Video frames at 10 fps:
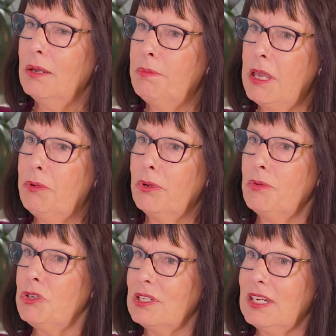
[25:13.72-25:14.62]
people, it
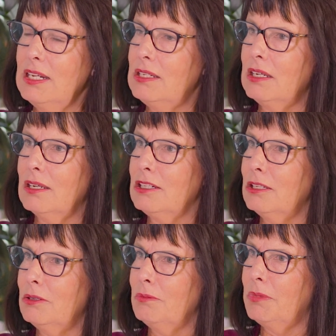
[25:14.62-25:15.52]
was just easier
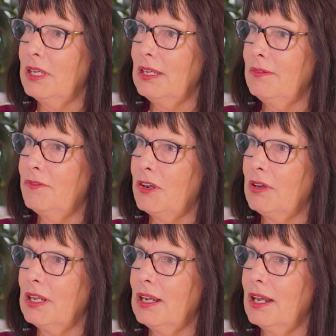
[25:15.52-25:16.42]
to be
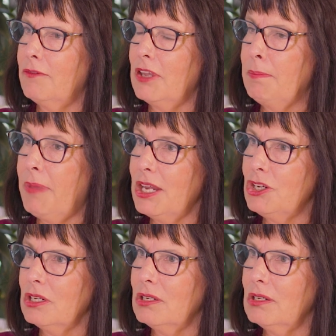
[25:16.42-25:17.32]
very kind of
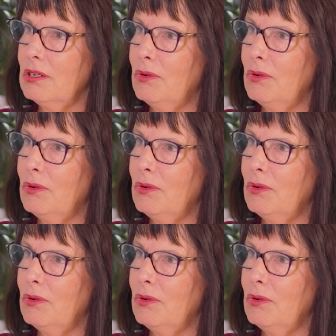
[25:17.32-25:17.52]
impatient